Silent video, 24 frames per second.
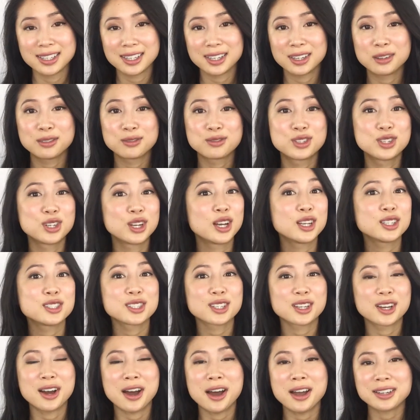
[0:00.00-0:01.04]
You've just
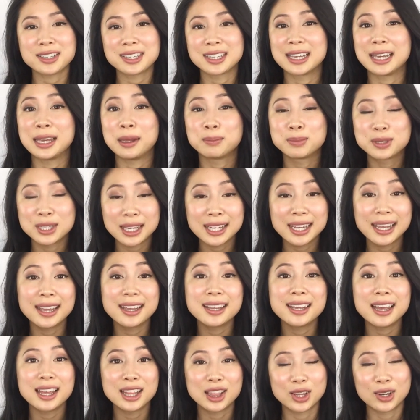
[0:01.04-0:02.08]
got to keep digging
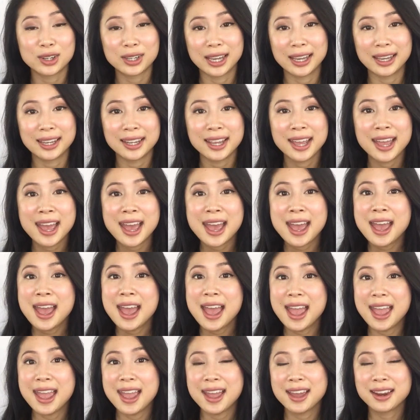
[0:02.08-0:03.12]
and looking.
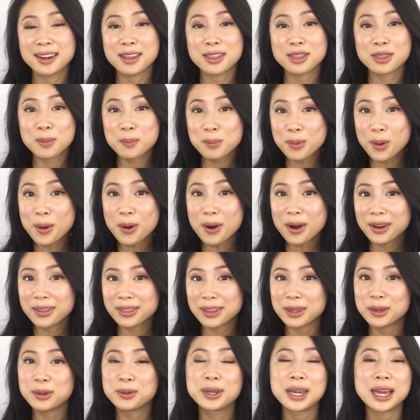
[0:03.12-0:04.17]
And the more
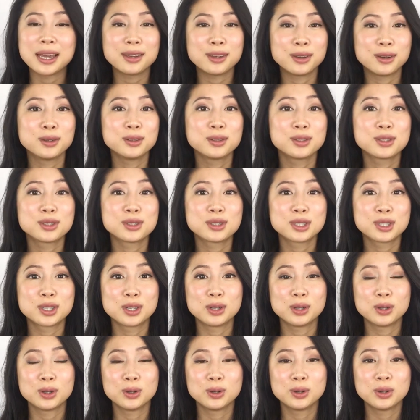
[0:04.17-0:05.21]
that you get used
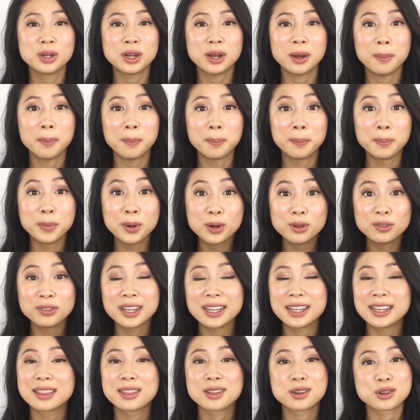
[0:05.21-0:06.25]
to
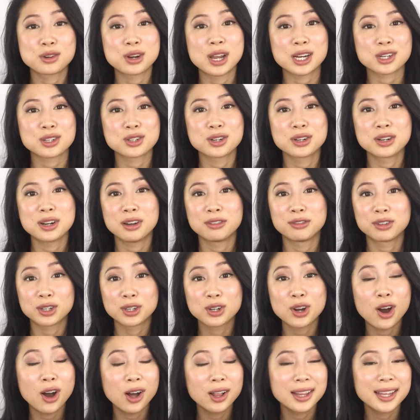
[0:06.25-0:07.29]
moving in the direction of your
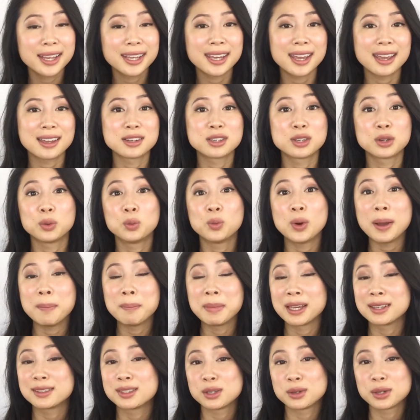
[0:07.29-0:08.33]
calling and to what
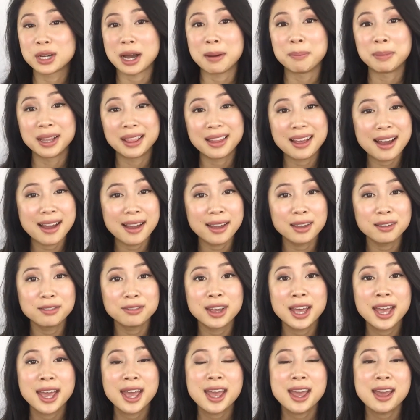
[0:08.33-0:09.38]
makes you come alive,
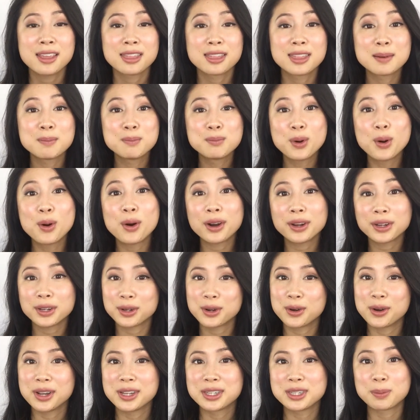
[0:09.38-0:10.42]
the more you're
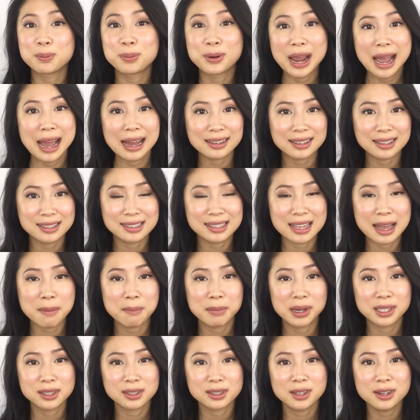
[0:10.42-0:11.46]
going to practice that
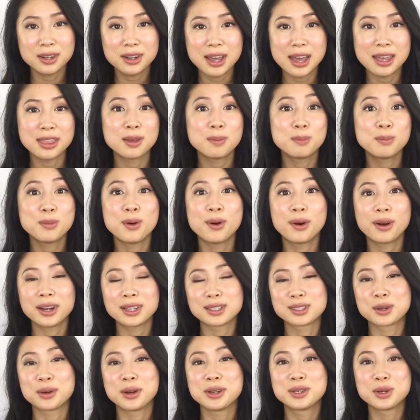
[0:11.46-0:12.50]
muscle and the more
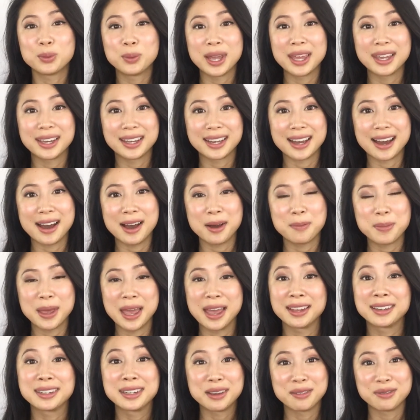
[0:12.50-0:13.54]
it's going to wake up
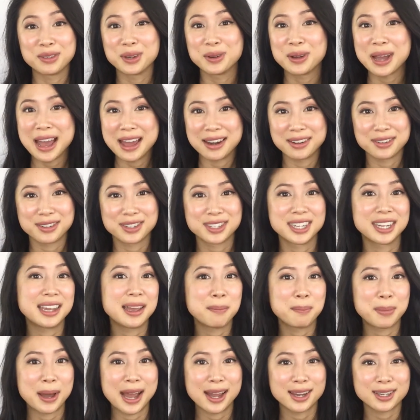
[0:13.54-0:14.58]
and give you energy
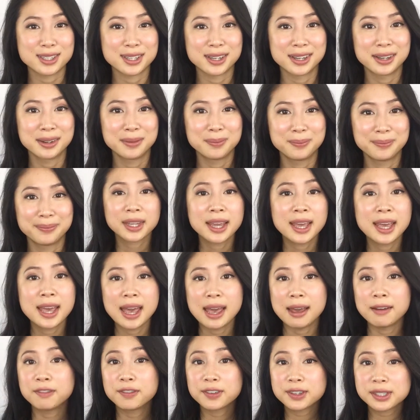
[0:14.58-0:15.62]
and passion.
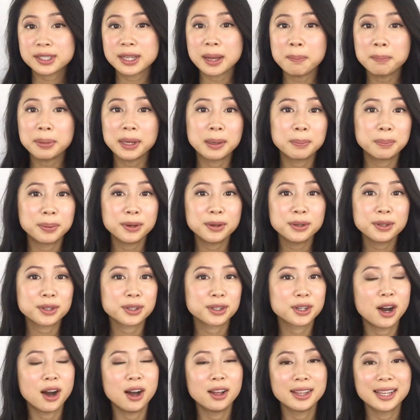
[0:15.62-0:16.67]
And for some people, your
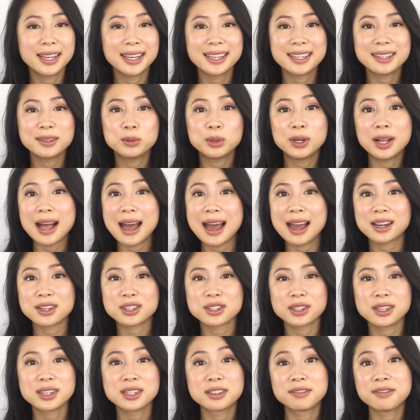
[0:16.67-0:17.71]
calling will
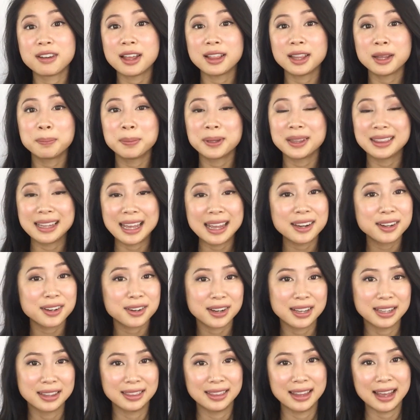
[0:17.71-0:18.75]
actually develop later
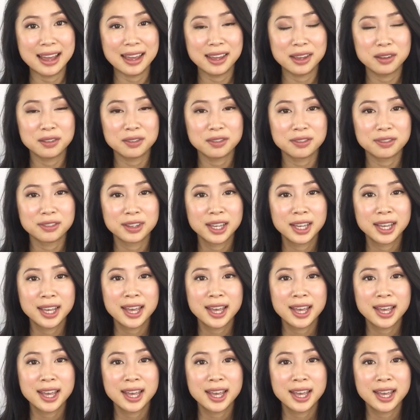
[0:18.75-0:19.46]
in life.